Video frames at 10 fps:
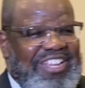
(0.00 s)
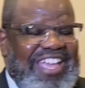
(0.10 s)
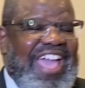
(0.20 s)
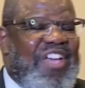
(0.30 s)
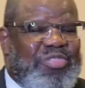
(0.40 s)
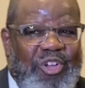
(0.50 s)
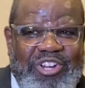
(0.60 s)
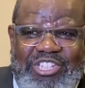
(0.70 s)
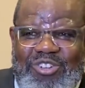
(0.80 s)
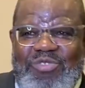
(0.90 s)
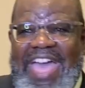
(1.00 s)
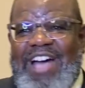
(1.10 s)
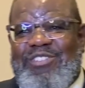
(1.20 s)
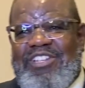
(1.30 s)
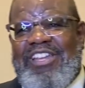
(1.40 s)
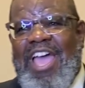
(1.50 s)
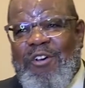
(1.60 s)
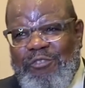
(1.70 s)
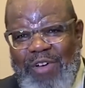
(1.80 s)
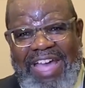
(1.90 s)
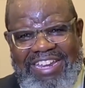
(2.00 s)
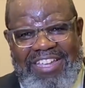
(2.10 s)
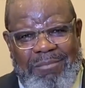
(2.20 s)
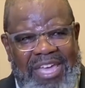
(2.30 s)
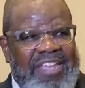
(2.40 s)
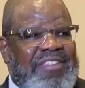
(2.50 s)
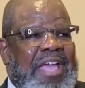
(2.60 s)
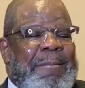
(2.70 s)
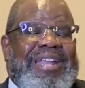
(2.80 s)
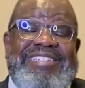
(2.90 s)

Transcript: he had 32,000 fighting men. By the